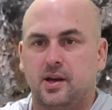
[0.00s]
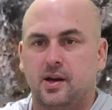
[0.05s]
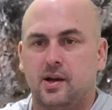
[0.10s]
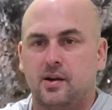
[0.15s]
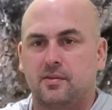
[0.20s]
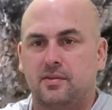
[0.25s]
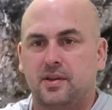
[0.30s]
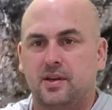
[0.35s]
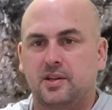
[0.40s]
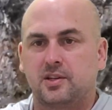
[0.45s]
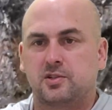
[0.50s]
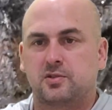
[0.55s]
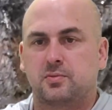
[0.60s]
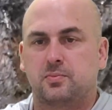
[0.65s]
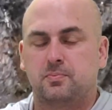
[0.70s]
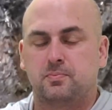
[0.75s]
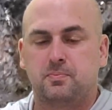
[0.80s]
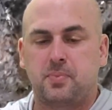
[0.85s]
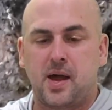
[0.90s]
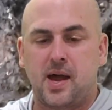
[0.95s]
everything's
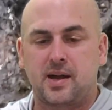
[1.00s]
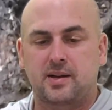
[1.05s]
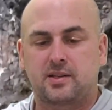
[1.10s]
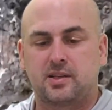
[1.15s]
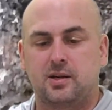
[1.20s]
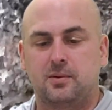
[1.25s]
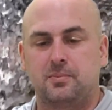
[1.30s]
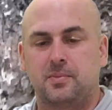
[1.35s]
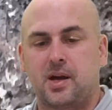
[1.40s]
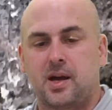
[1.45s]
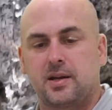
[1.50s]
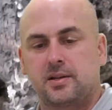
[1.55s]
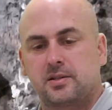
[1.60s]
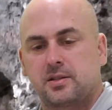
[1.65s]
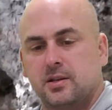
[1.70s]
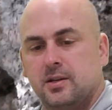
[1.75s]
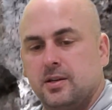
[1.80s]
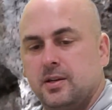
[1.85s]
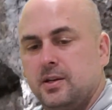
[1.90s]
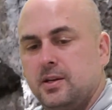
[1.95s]
packed up nice
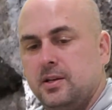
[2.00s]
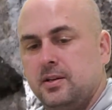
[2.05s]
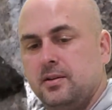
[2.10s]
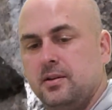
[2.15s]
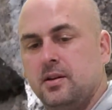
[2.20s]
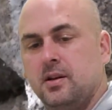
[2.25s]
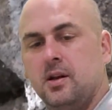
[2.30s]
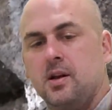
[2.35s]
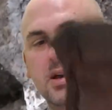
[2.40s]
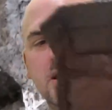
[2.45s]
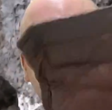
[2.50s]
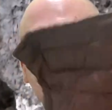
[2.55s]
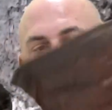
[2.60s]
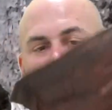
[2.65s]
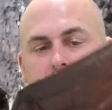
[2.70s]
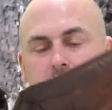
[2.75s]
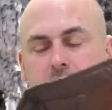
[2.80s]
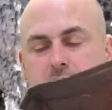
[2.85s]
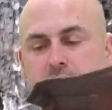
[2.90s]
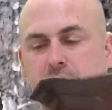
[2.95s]
and neat.
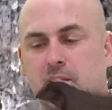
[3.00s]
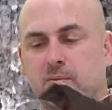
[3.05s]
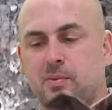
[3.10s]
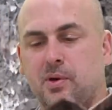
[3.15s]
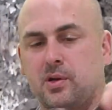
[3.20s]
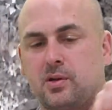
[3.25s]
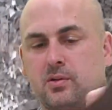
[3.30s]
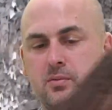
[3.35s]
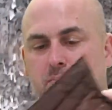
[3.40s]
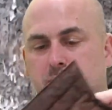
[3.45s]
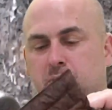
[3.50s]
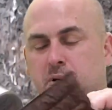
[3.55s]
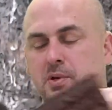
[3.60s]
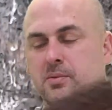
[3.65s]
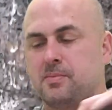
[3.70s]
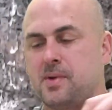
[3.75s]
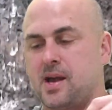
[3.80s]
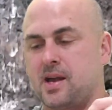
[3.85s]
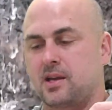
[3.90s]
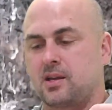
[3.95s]
I can put it
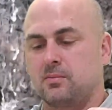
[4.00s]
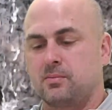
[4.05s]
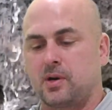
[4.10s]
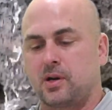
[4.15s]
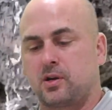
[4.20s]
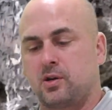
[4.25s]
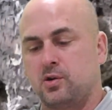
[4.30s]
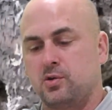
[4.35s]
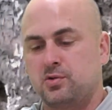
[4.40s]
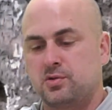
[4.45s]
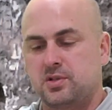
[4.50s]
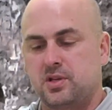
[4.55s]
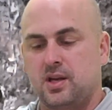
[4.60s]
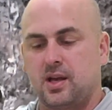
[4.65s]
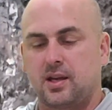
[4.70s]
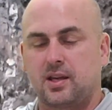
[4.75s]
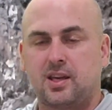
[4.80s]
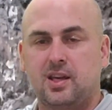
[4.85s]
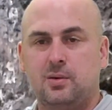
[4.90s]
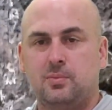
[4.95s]
back in my koozie.
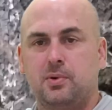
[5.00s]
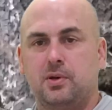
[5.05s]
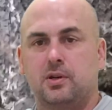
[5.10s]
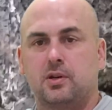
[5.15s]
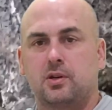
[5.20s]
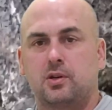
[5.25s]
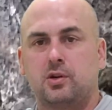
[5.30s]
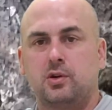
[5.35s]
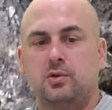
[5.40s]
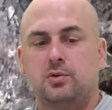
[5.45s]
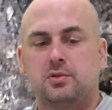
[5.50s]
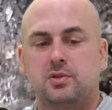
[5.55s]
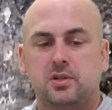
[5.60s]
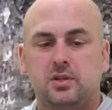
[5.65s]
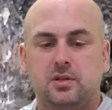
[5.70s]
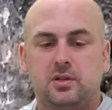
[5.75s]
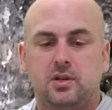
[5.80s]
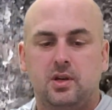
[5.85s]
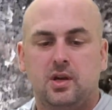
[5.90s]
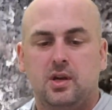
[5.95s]
I keep it in a
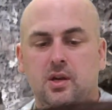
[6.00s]
koozie.